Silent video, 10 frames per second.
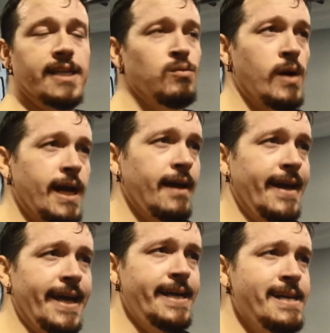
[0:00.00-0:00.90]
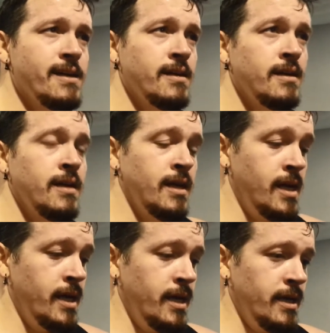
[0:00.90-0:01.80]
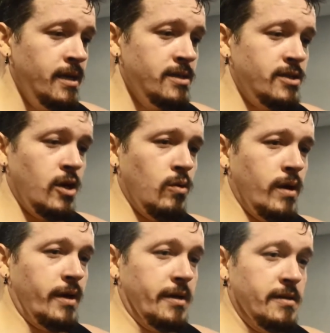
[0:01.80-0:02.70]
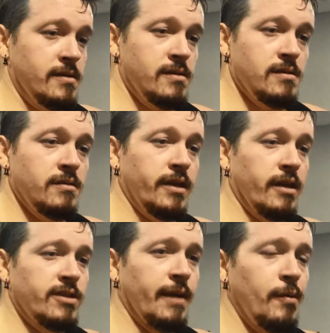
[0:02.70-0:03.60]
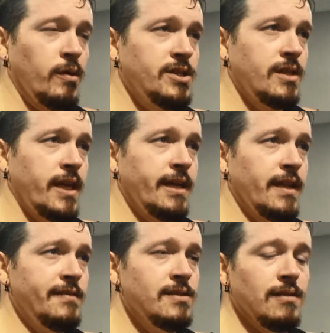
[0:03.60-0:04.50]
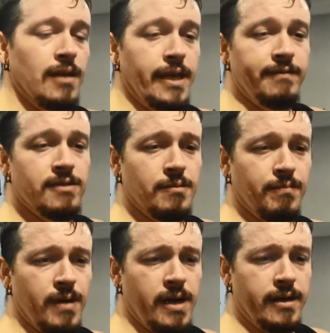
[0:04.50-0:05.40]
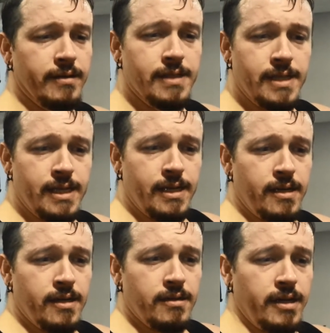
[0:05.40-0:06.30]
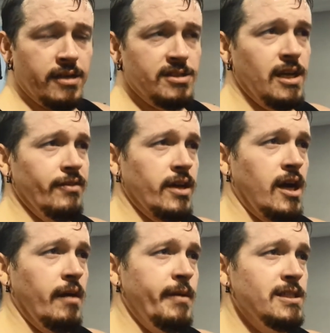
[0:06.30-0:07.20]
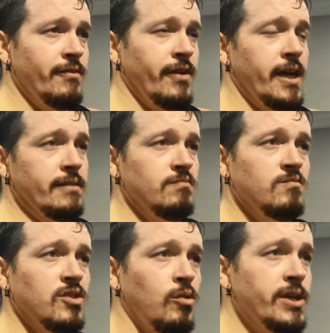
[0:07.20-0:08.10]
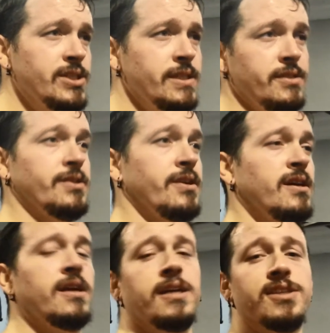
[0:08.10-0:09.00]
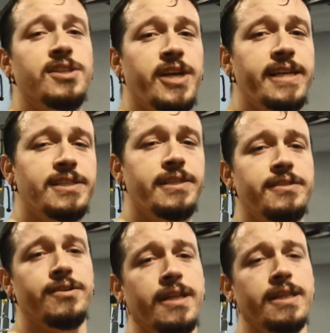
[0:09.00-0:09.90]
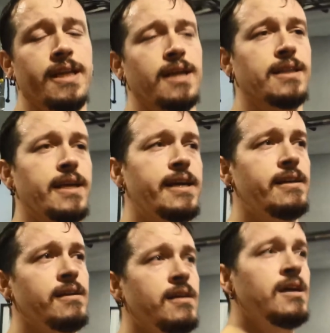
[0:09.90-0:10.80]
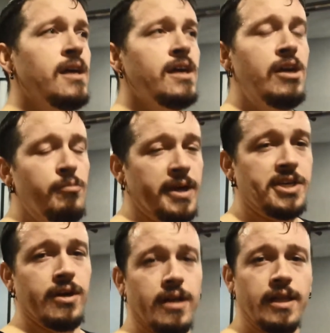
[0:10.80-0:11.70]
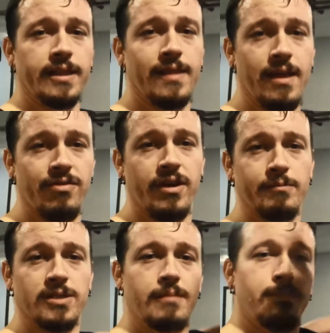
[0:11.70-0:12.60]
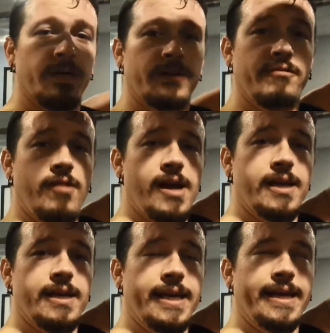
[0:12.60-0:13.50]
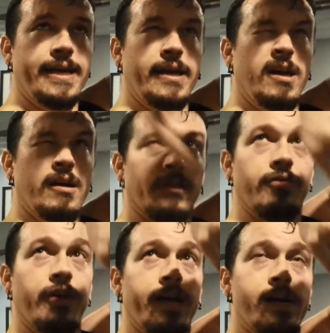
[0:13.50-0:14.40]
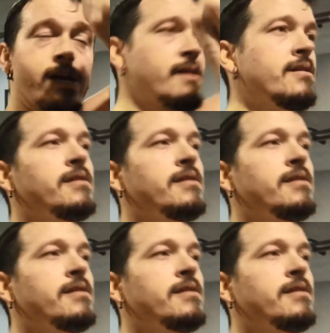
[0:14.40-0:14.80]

That's workout A. So, uh, you know, tell me what you think. Leave, leave some, uh, you know, stuff in the comments if you got questions or suggestions or anything like that. Make sure to click that thumbs up button right down there.